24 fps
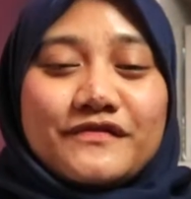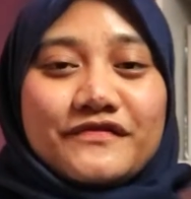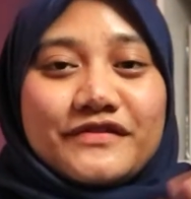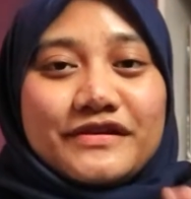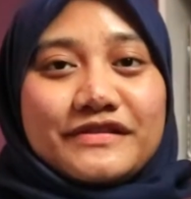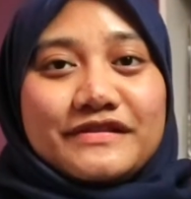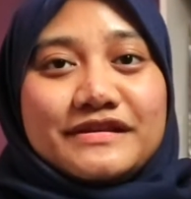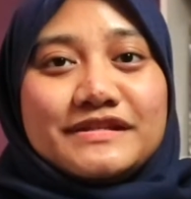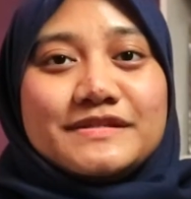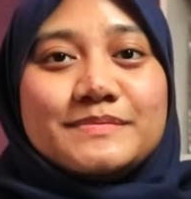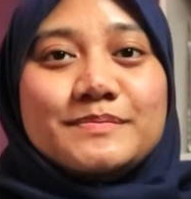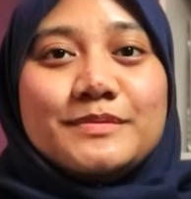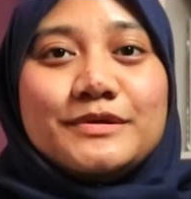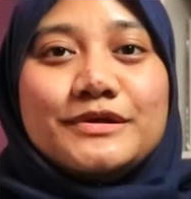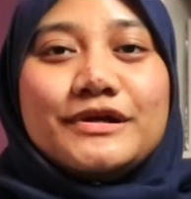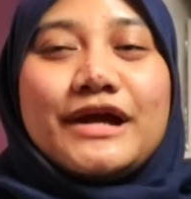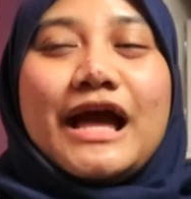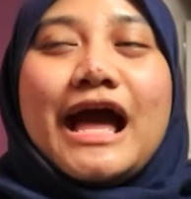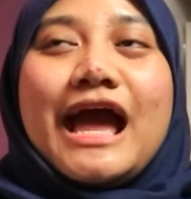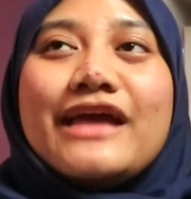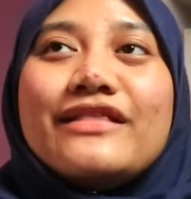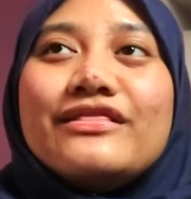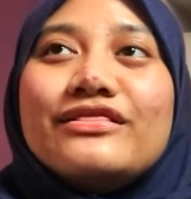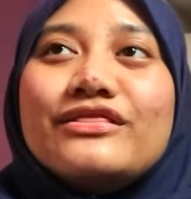for this book,
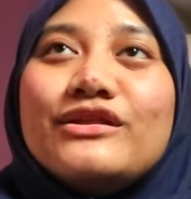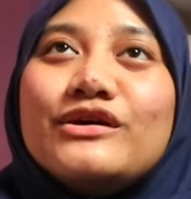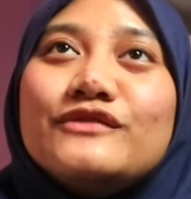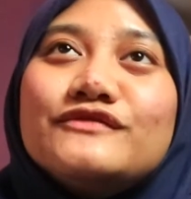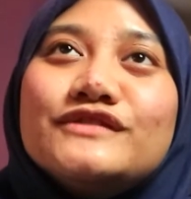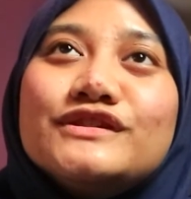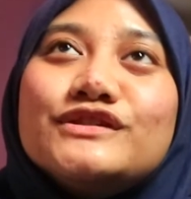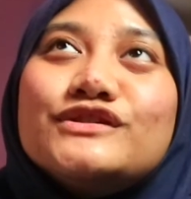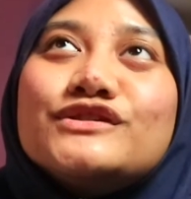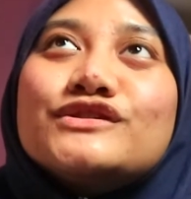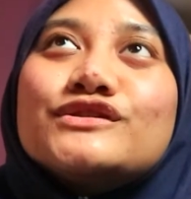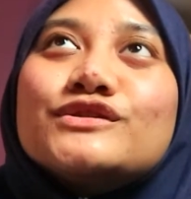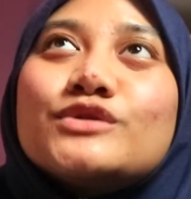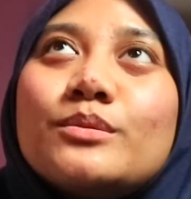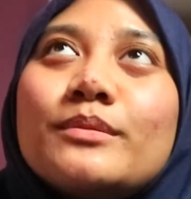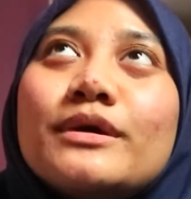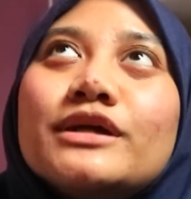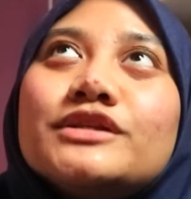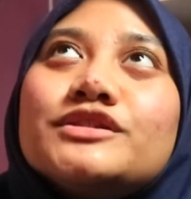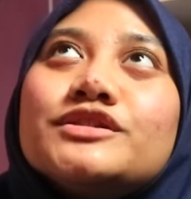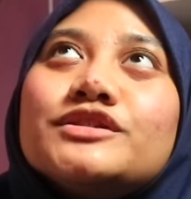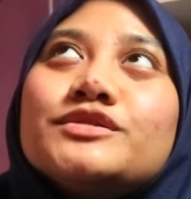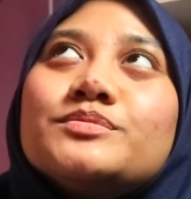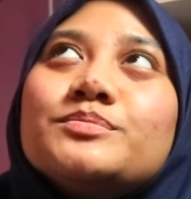I loved it so
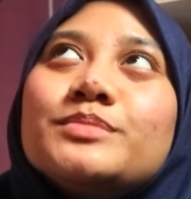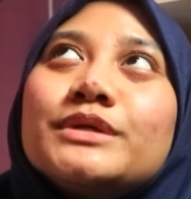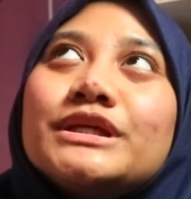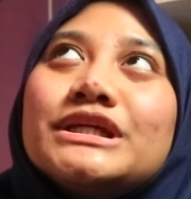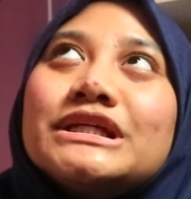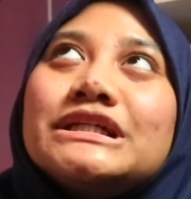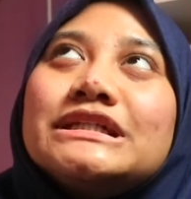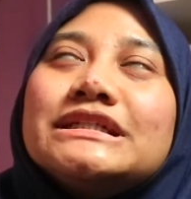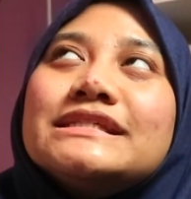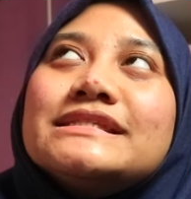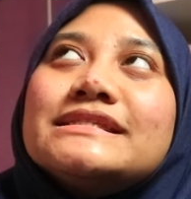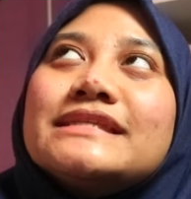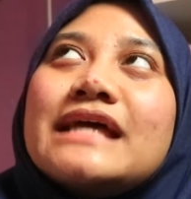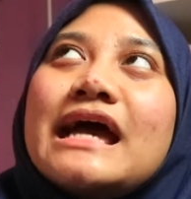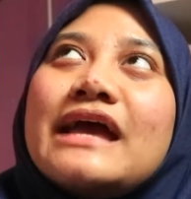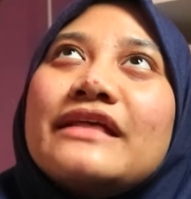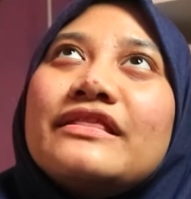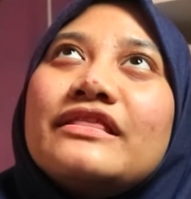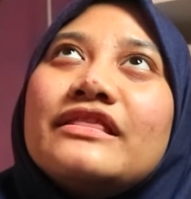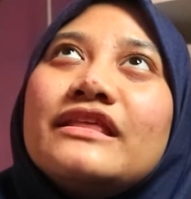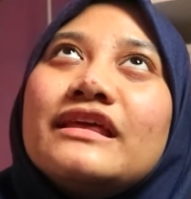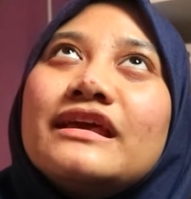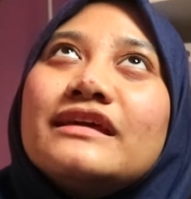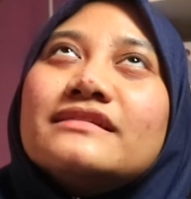much because I
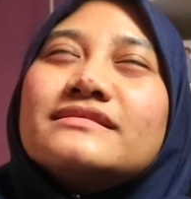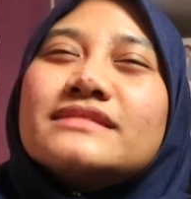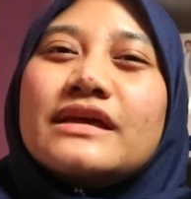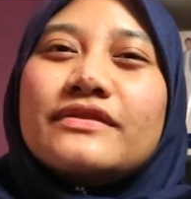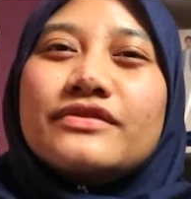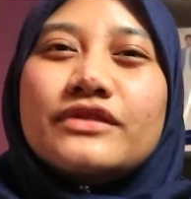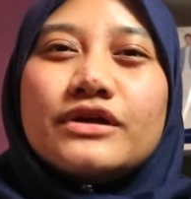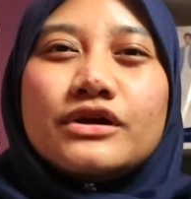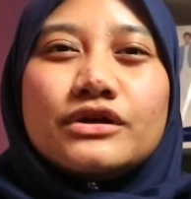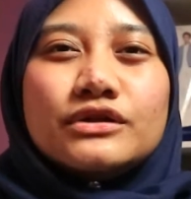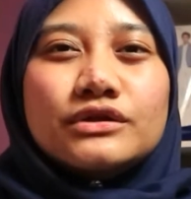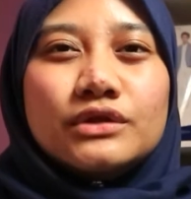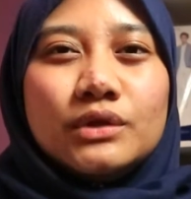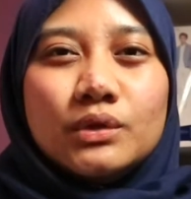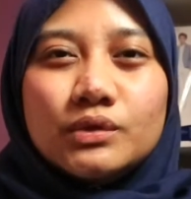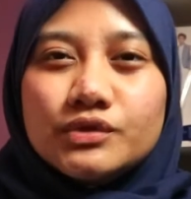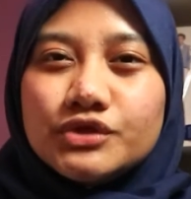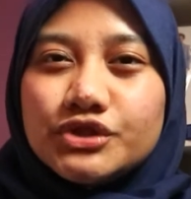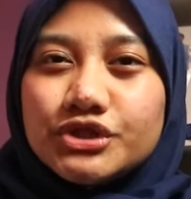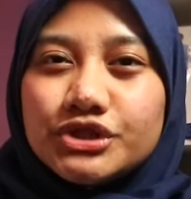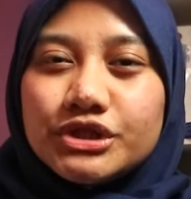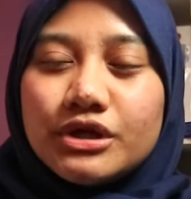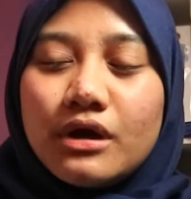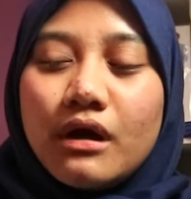think it's like the
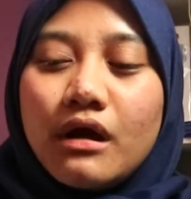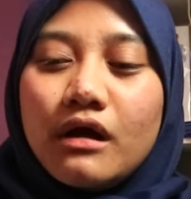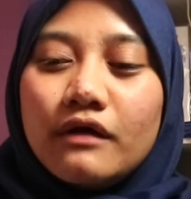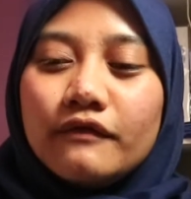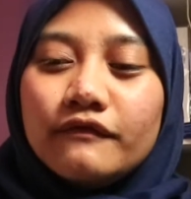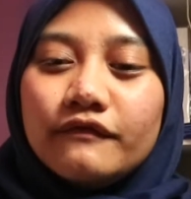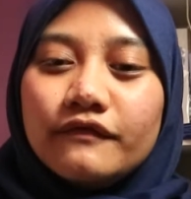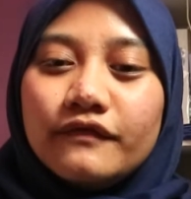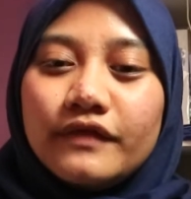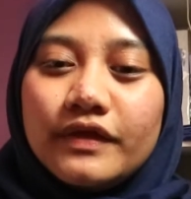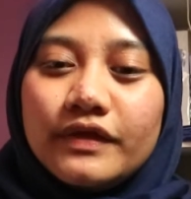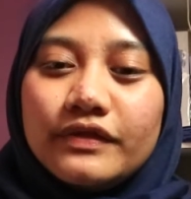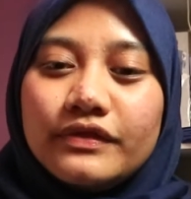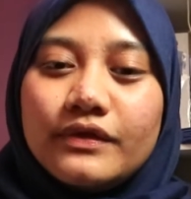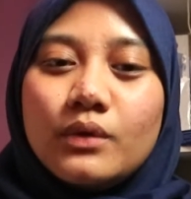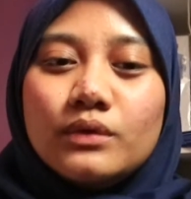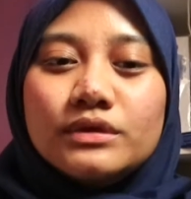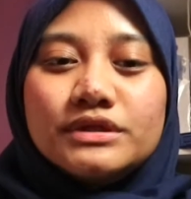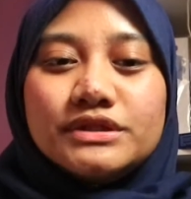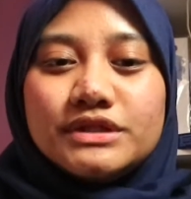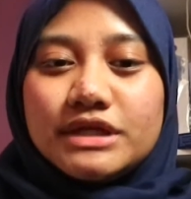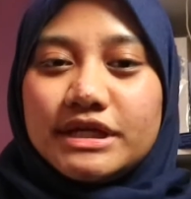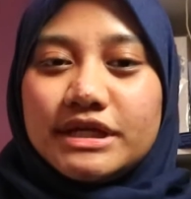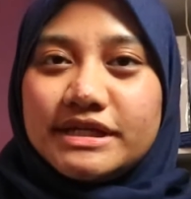closure of like the
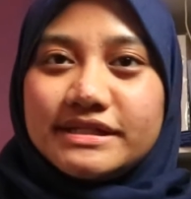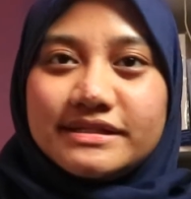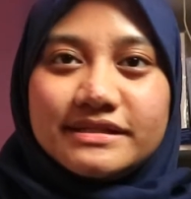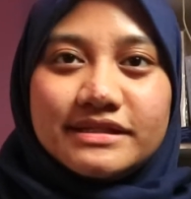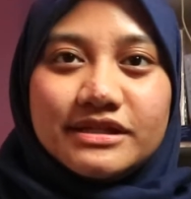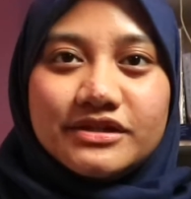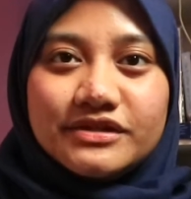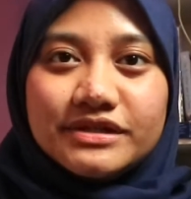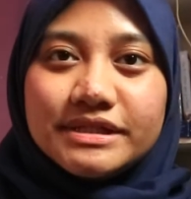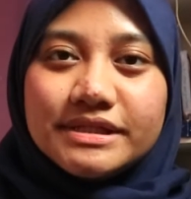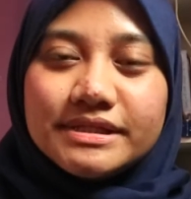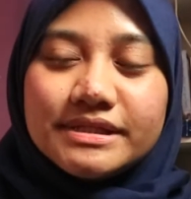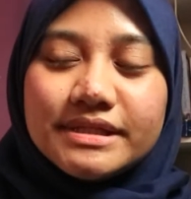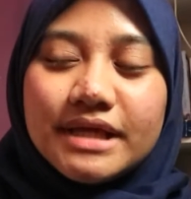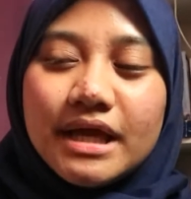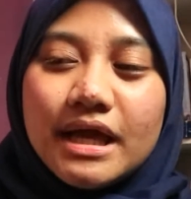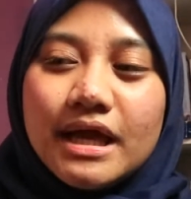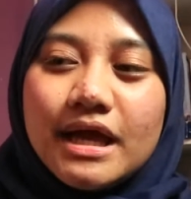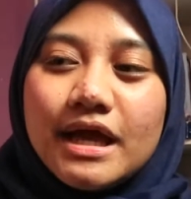whole entire series,